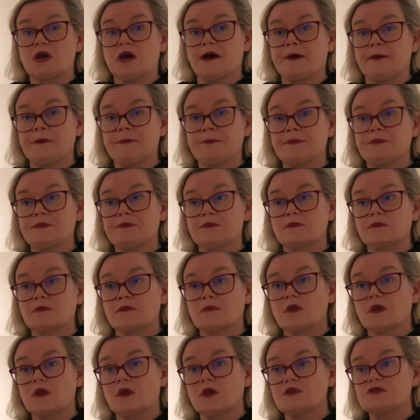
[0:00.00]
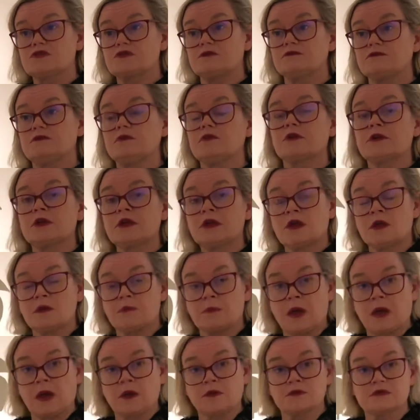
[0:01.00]
um, sort of learning
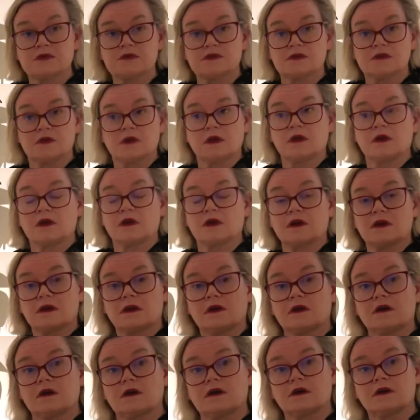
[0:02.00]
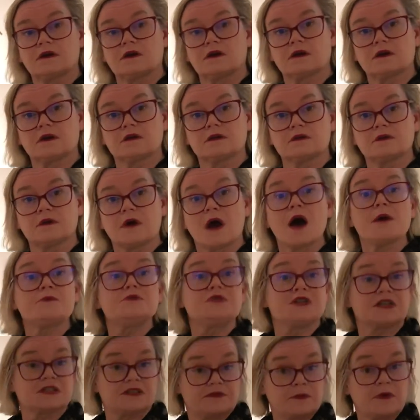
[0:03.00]
about uh,
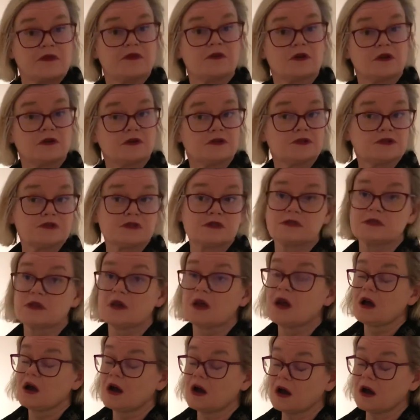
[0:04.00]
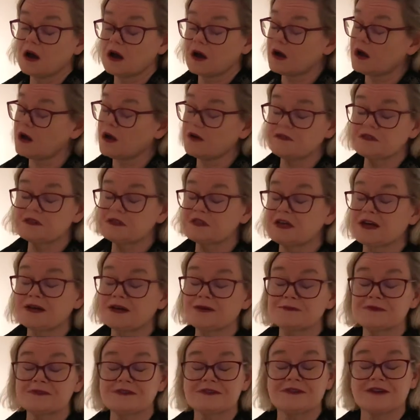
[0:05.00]
objects from other cultures uh,
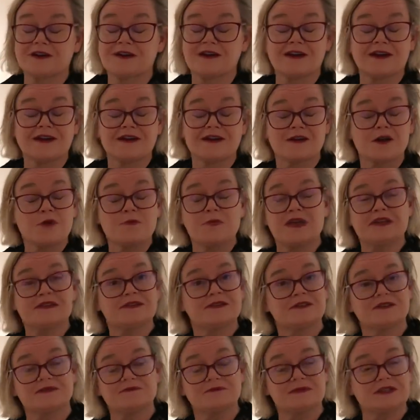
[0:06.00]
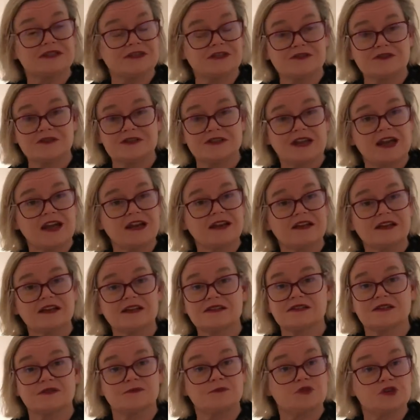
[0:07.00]
oftentimes are, are based on
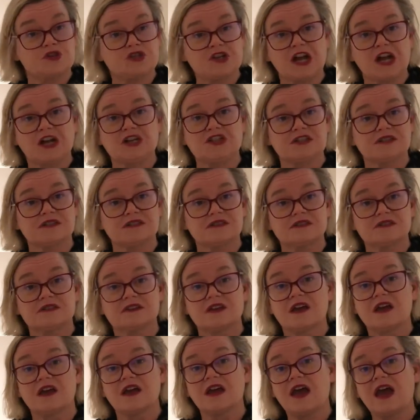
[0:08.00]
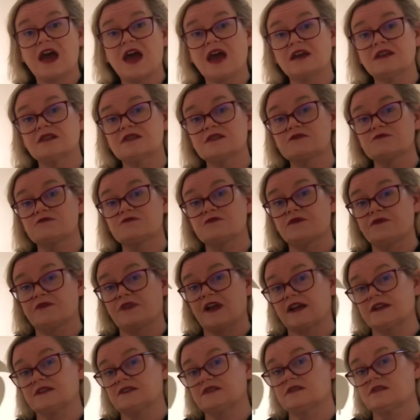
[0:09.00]
misunderstandings and projections and
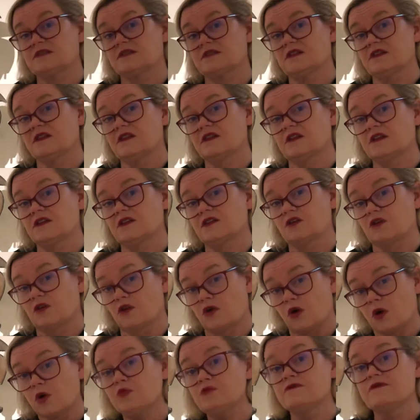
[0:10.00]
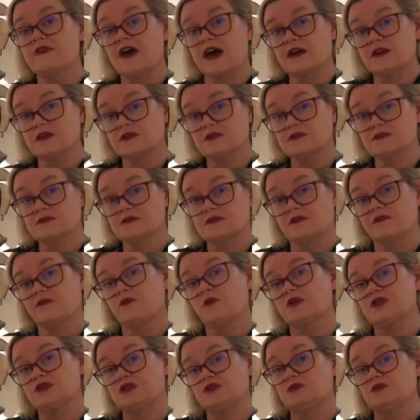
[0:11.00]
reflect your own values of
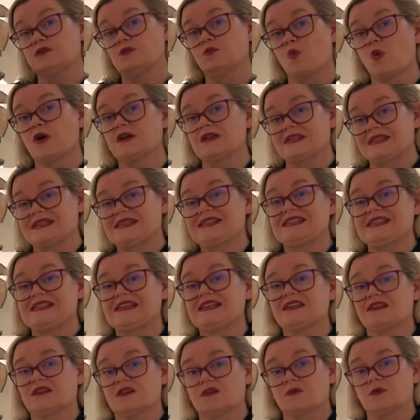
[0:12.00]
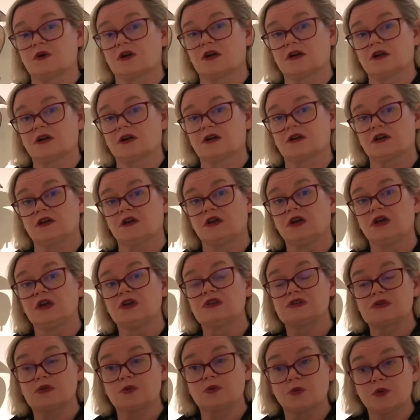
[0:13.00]
what you want to see in the work.
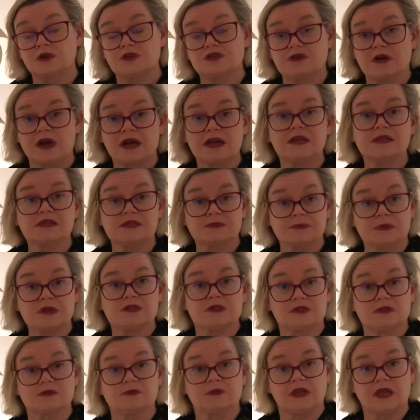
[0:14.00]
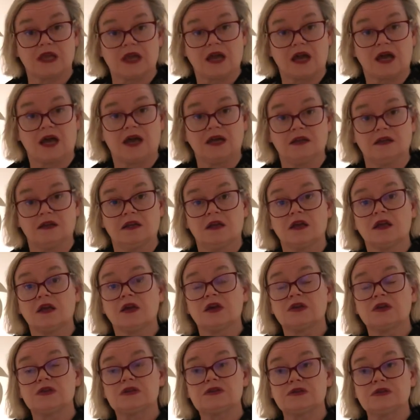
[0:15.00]
So we're trying as much as we can
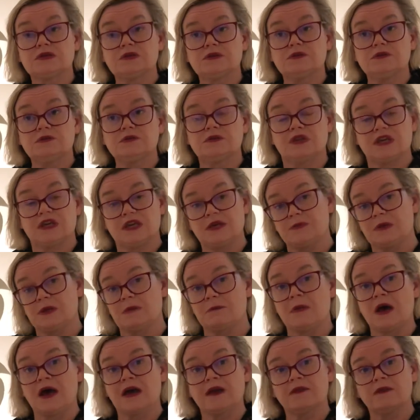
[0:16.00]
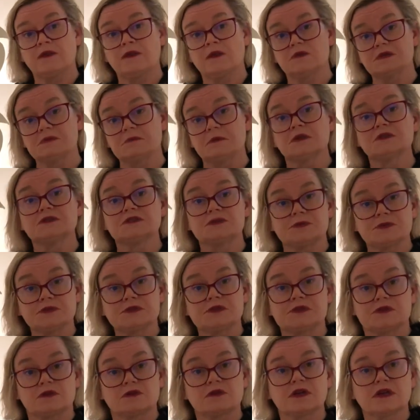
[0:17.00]
to keep in mind those multiple
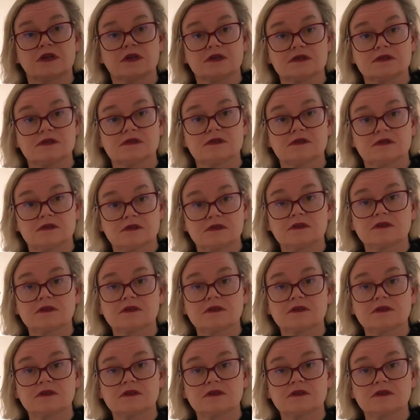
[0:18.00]
stories.